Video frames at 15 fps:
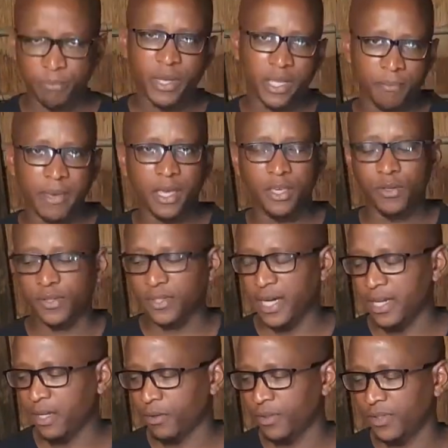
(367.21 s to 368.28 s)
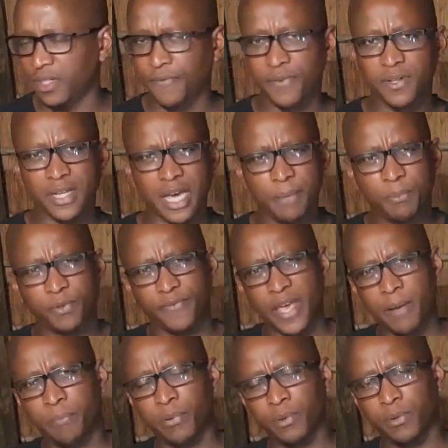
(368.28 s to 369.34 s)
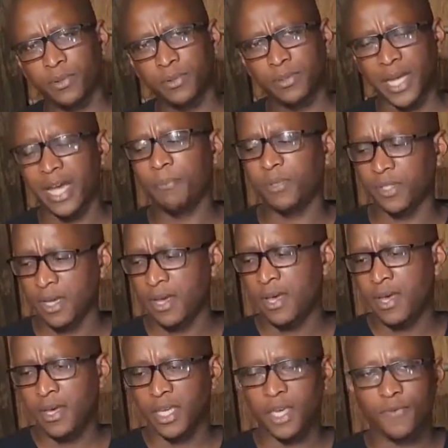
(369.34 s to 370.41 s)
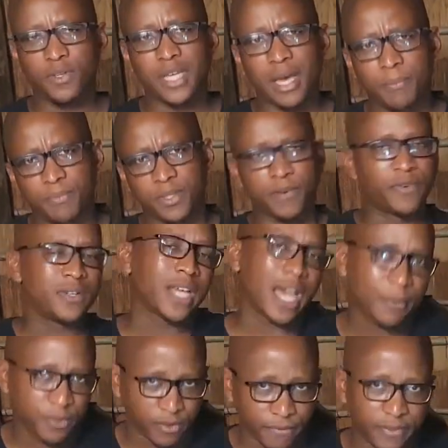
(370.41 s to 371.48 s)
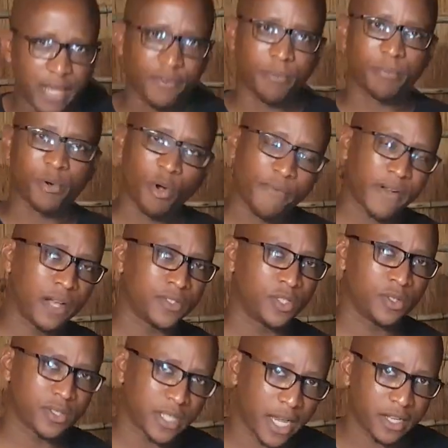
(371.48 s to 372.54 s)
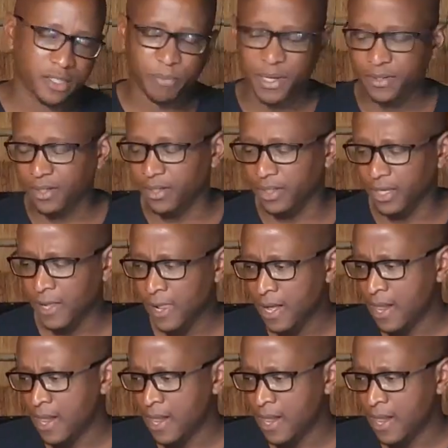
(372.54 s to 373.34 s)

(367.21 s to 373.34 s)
in making your cider, because different types of apple types give you different types of flavor profiles in your ciders basically.